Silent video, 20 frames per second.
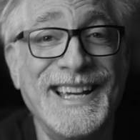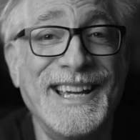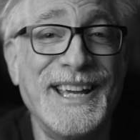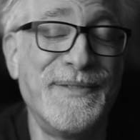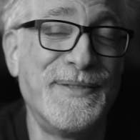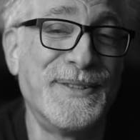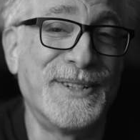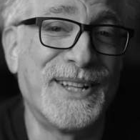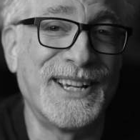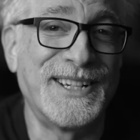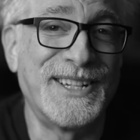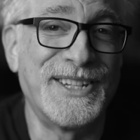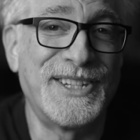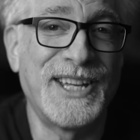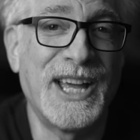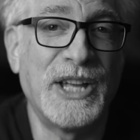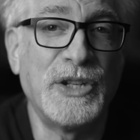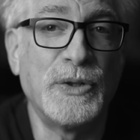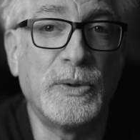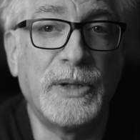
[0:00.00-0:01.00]
If you'd like to
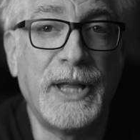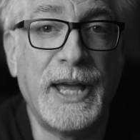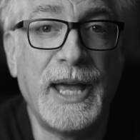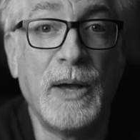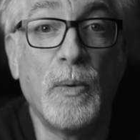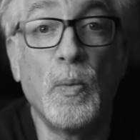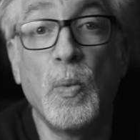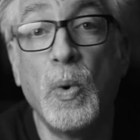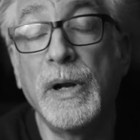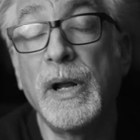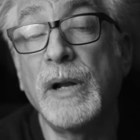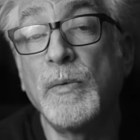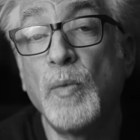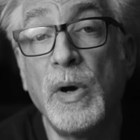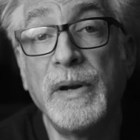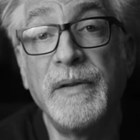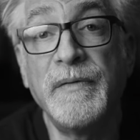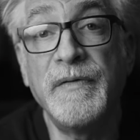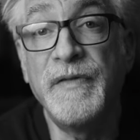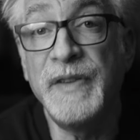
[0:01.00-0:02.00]
schedule a
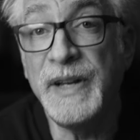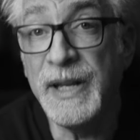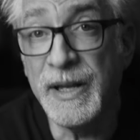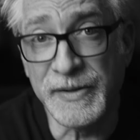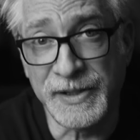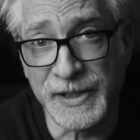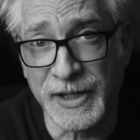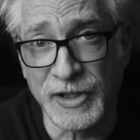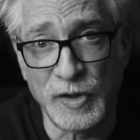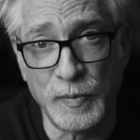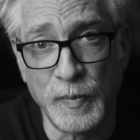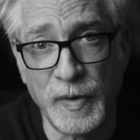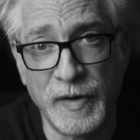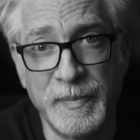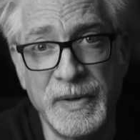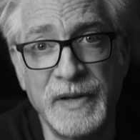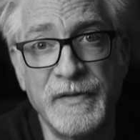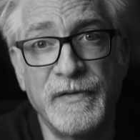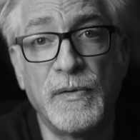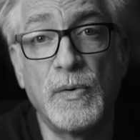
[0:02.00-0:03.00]
one-on-one video session
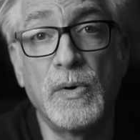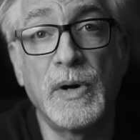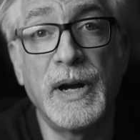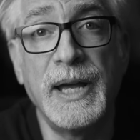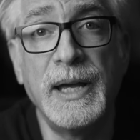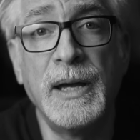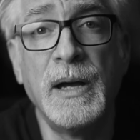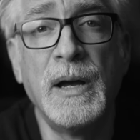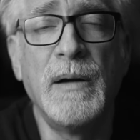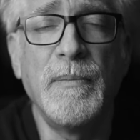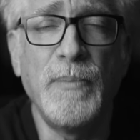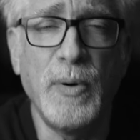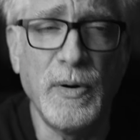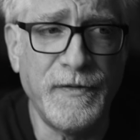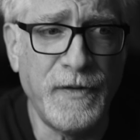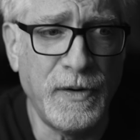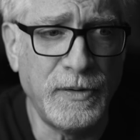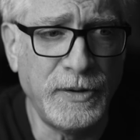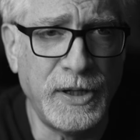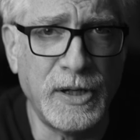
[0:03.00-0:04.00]
with me for a
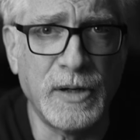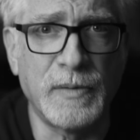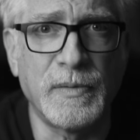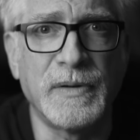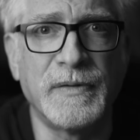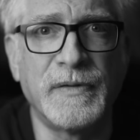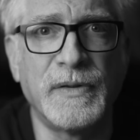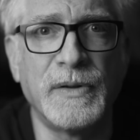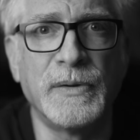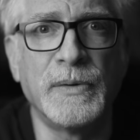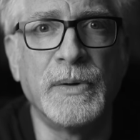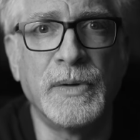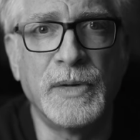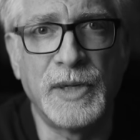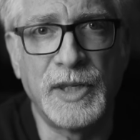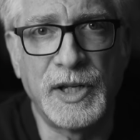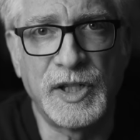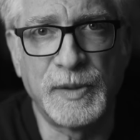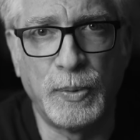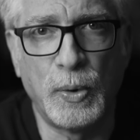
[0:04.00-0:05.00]
portfolio review,
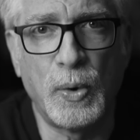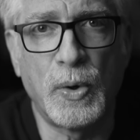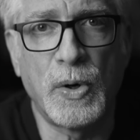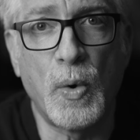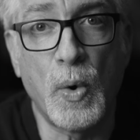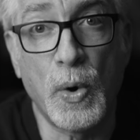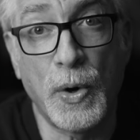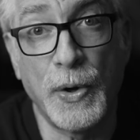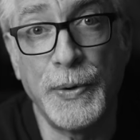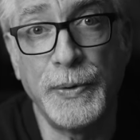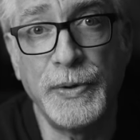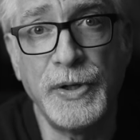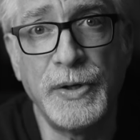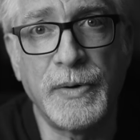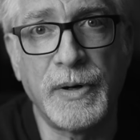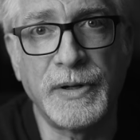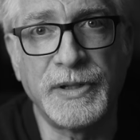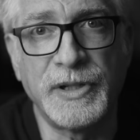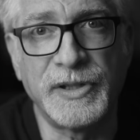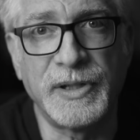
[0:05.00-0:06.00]
explore or hone your
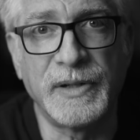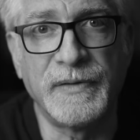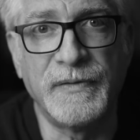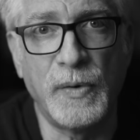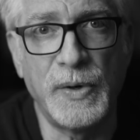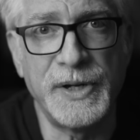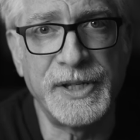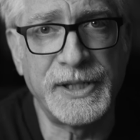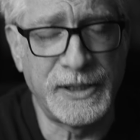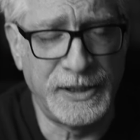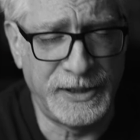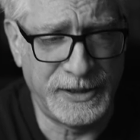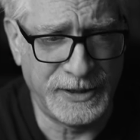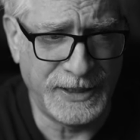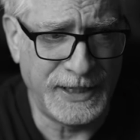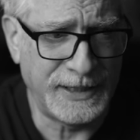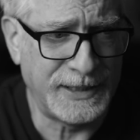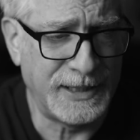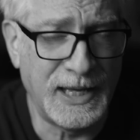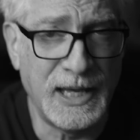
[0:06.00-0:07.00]
artistic voice,
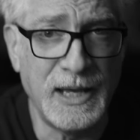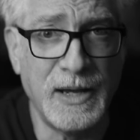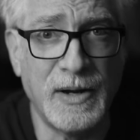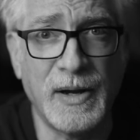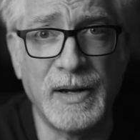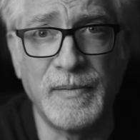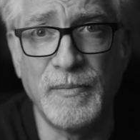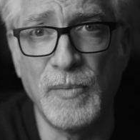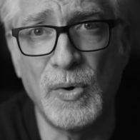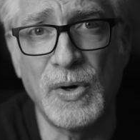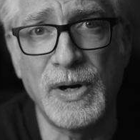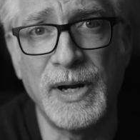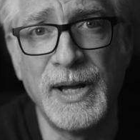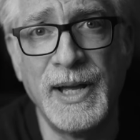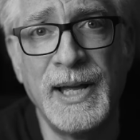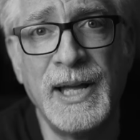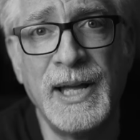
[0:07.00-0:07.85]
select gear, and more,